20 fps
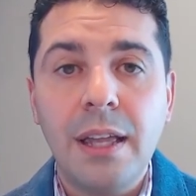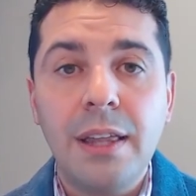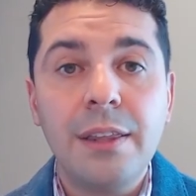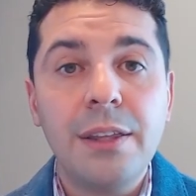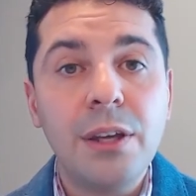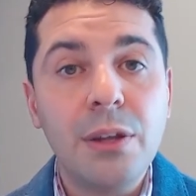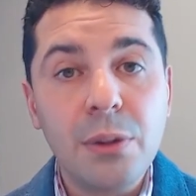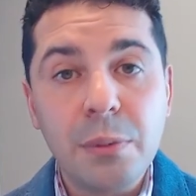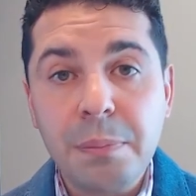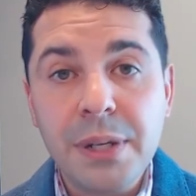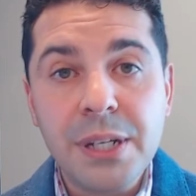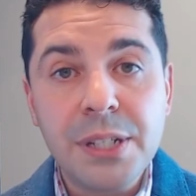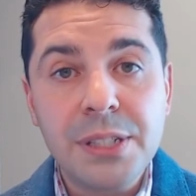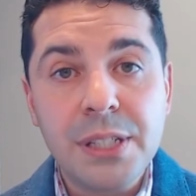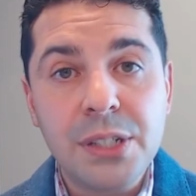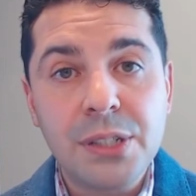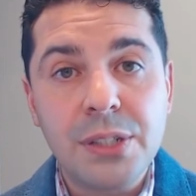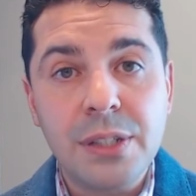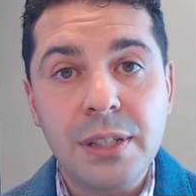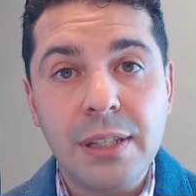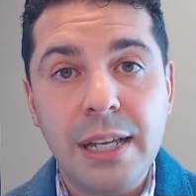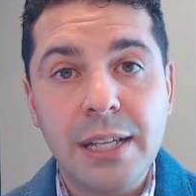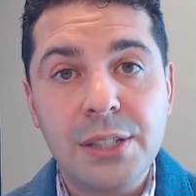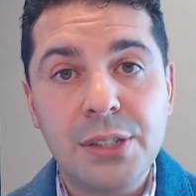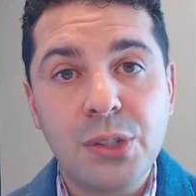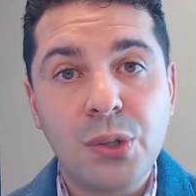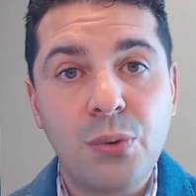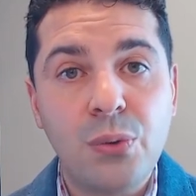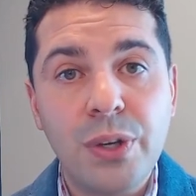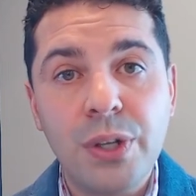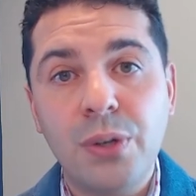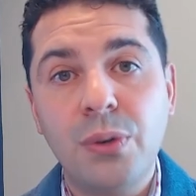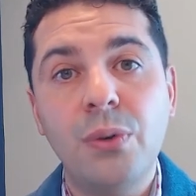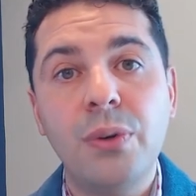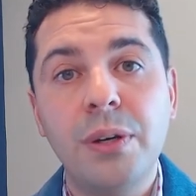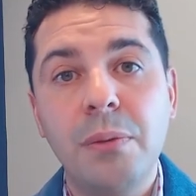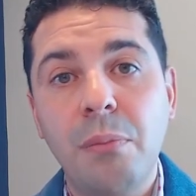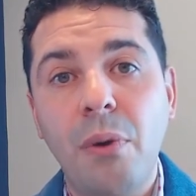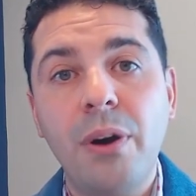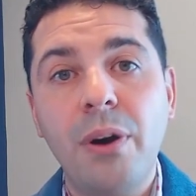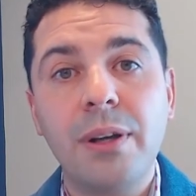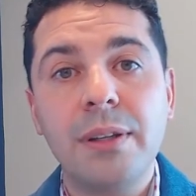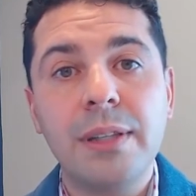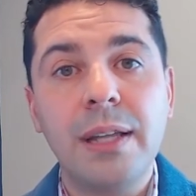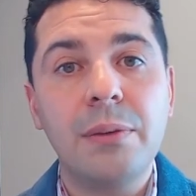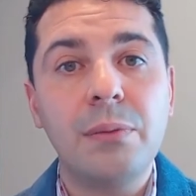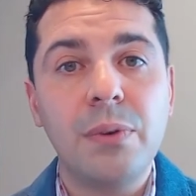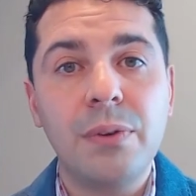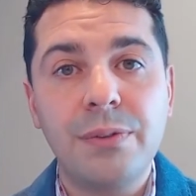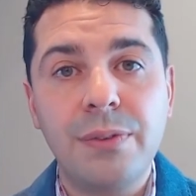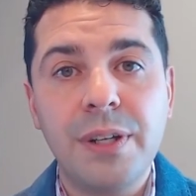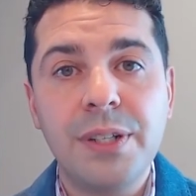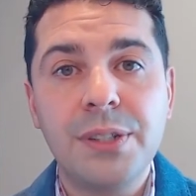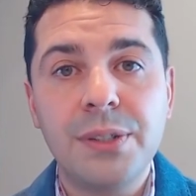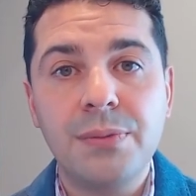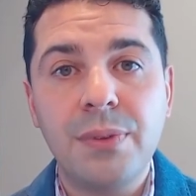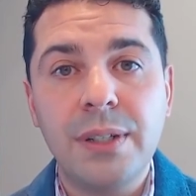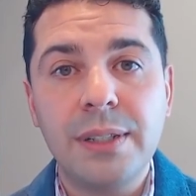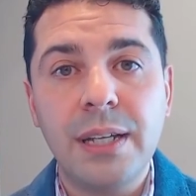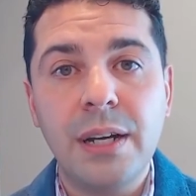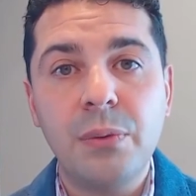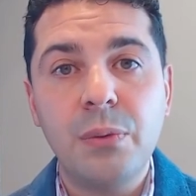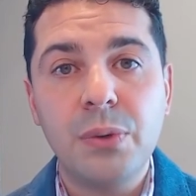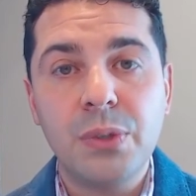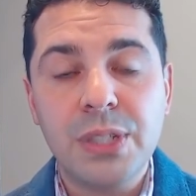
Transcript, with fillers: The other piece that's, that's critical in a market that we're facing right now,